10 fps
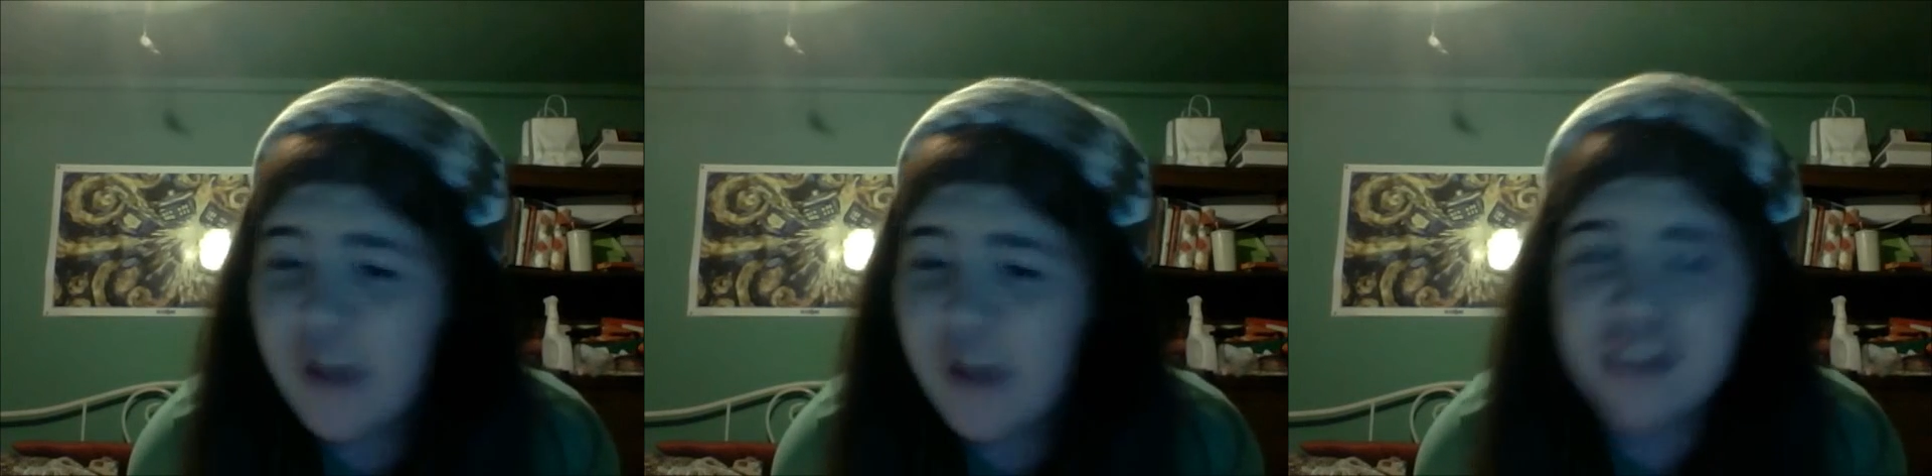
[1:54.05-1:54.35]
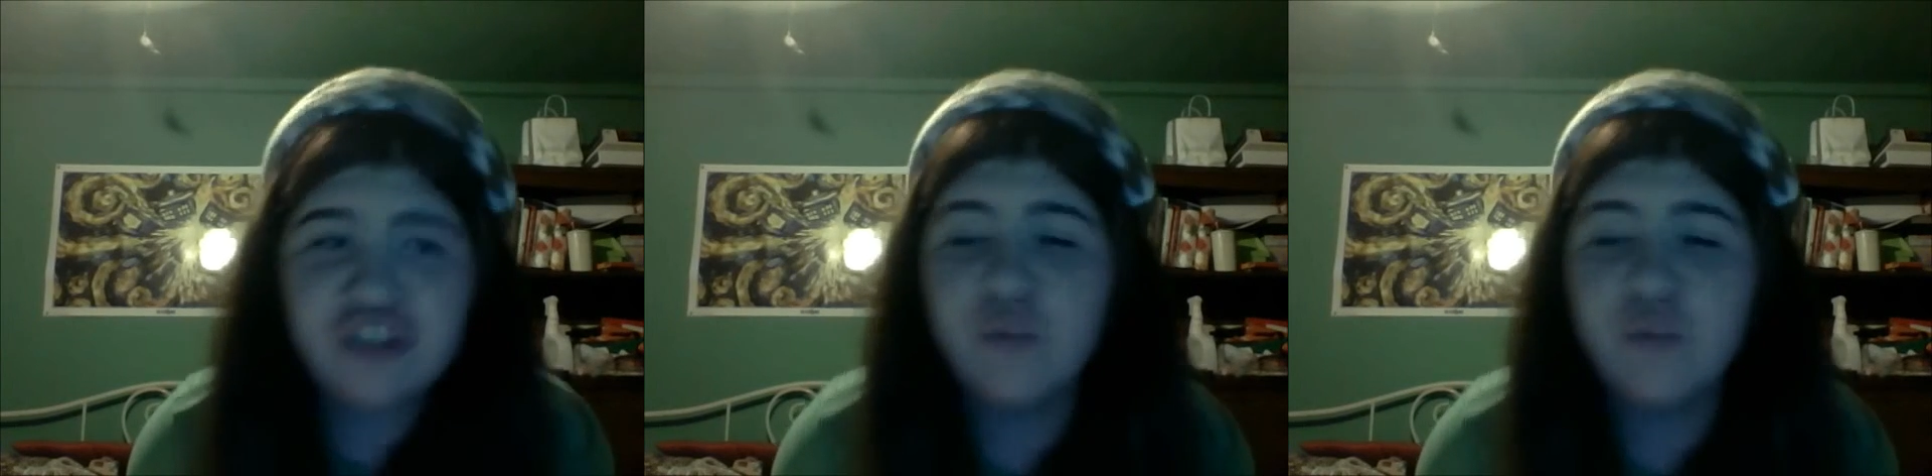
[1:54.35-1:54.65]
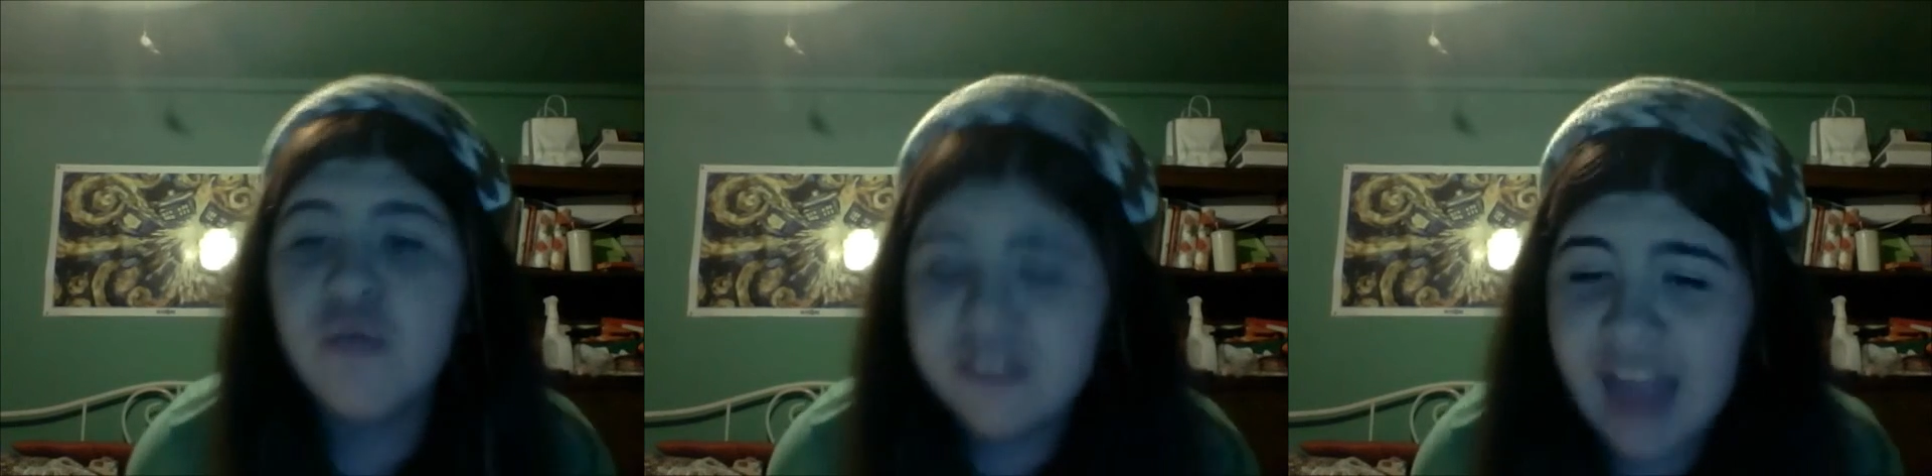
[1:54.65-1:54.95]
She
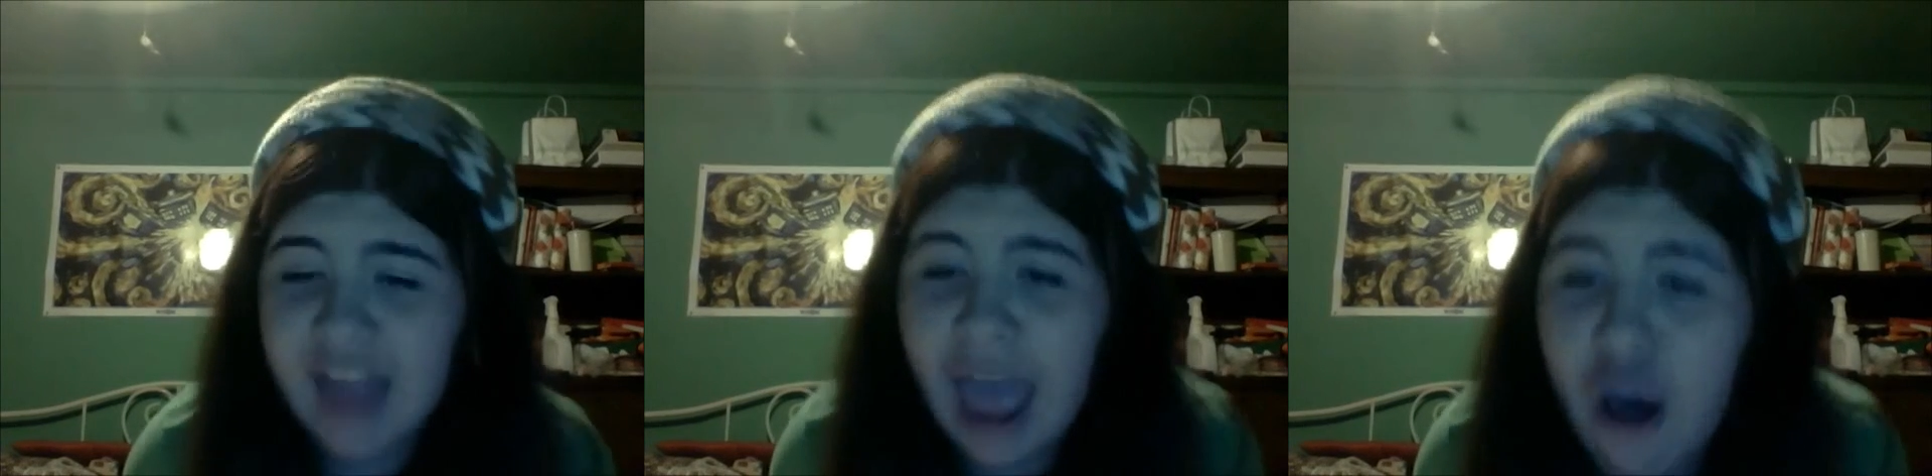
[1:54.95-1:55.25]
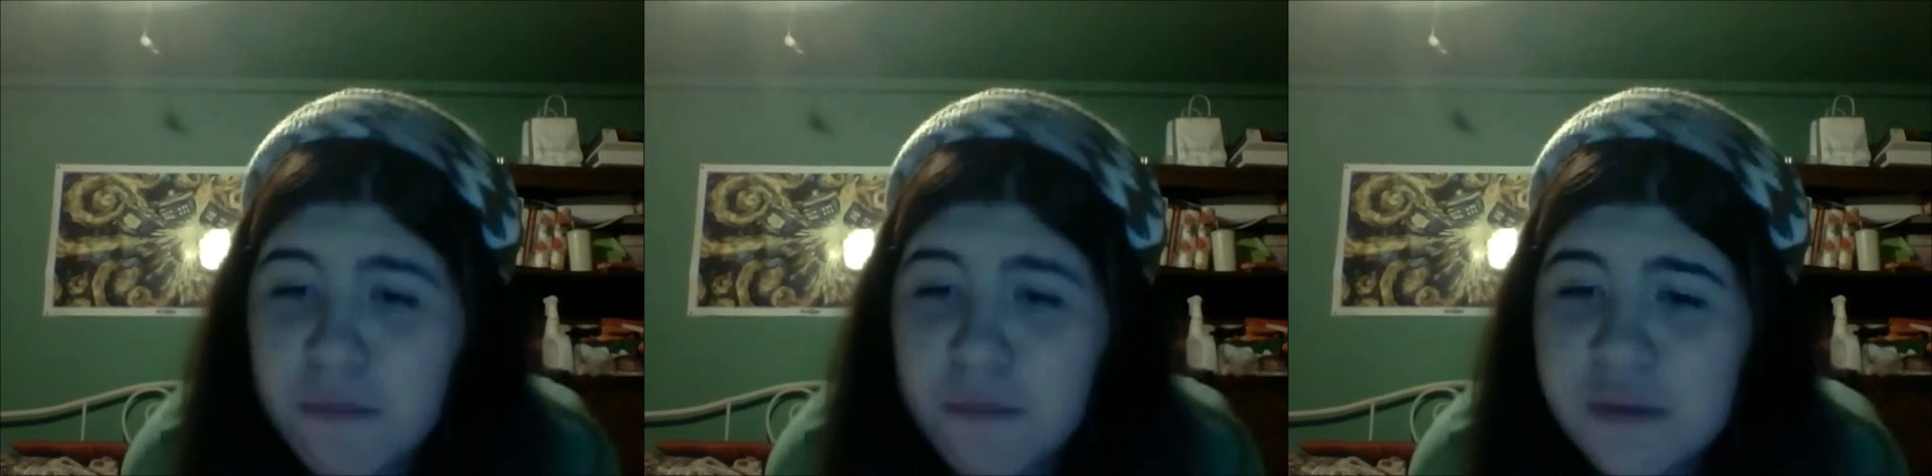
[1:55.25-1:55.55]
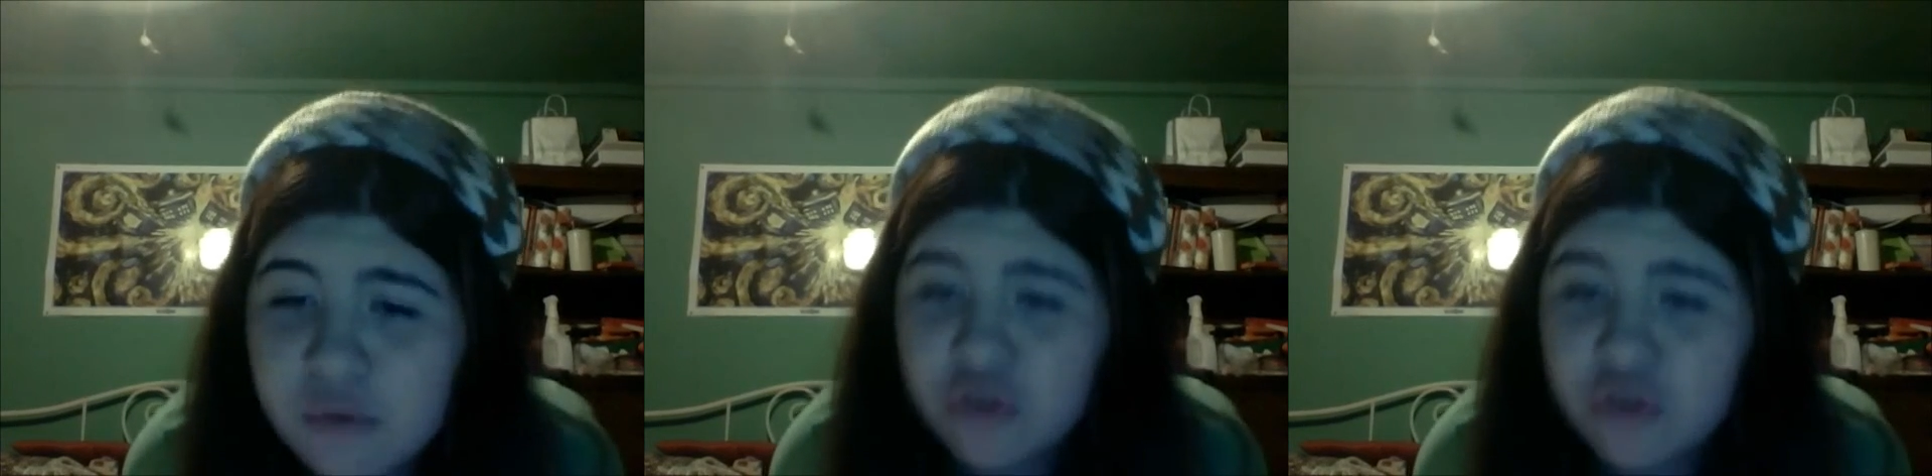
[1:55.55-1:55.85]
wants to help
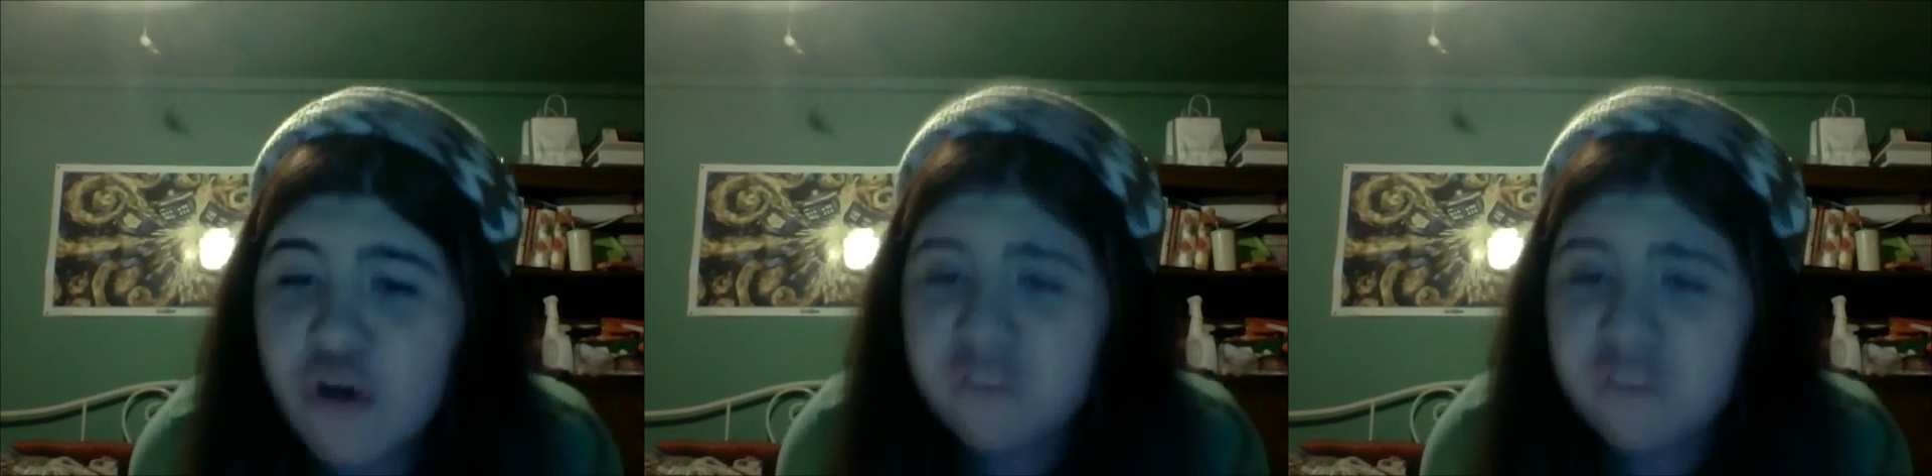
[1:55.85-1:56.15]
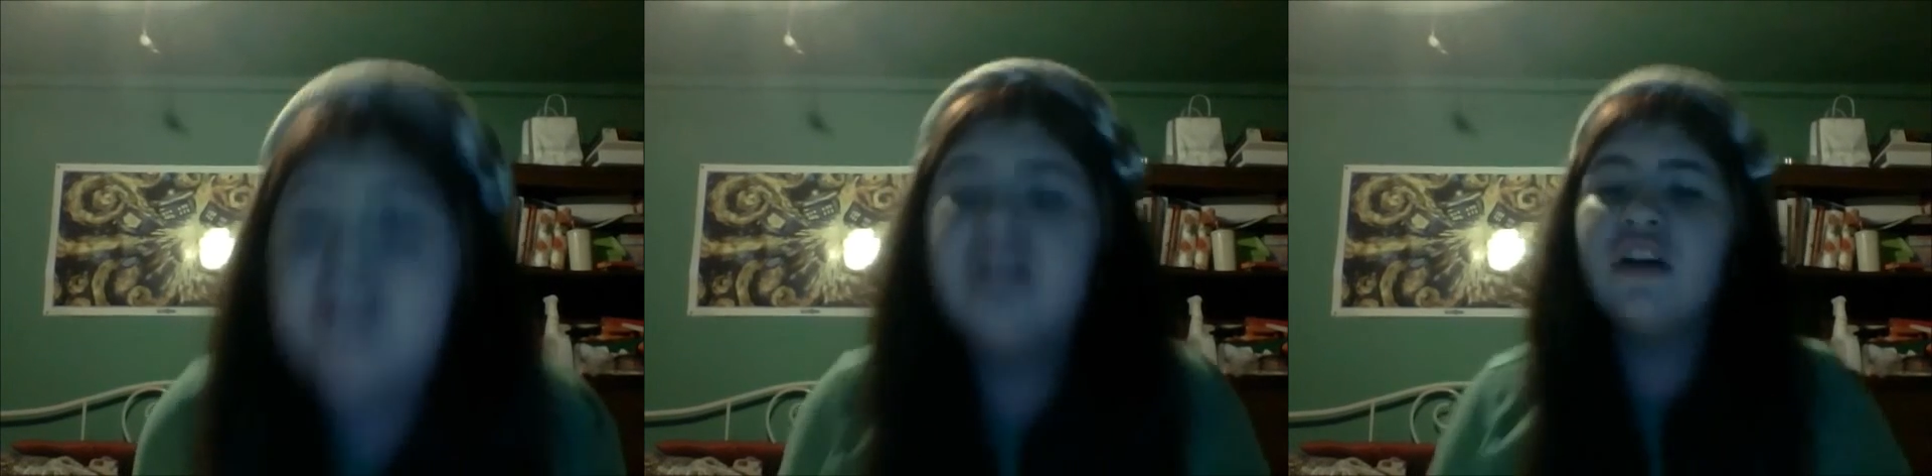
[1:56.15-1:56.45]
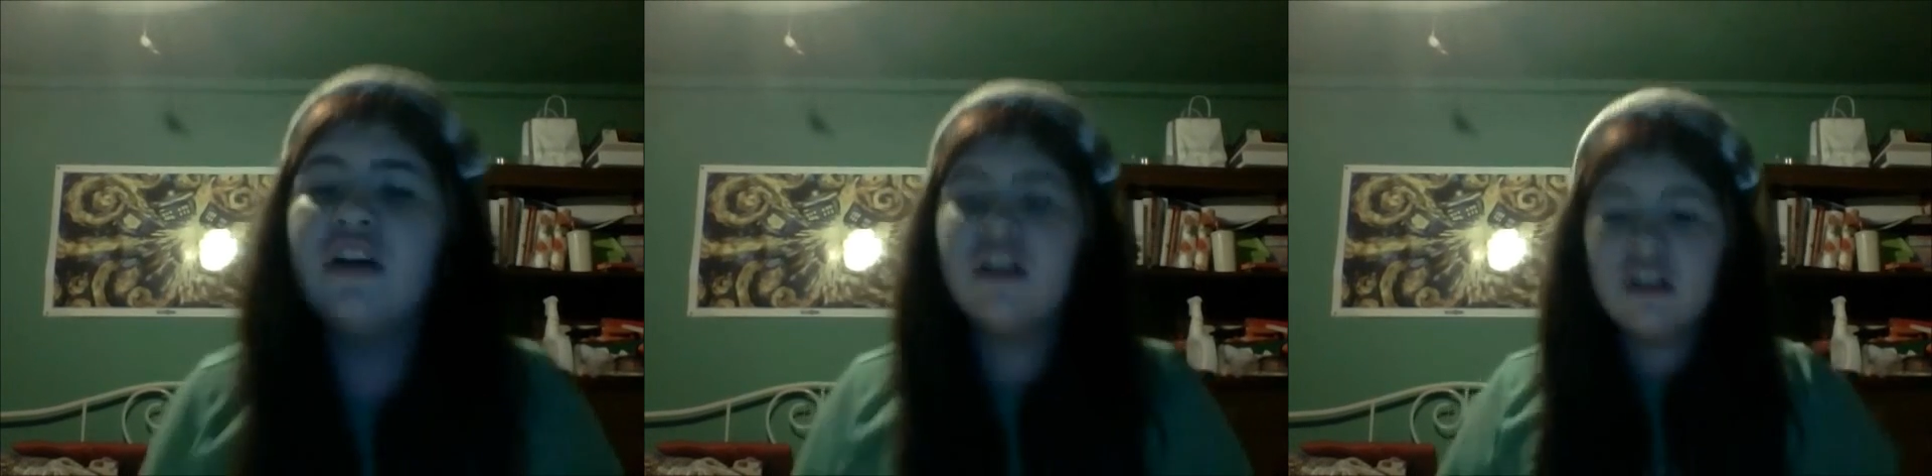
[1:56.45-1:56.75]
you, Doctor!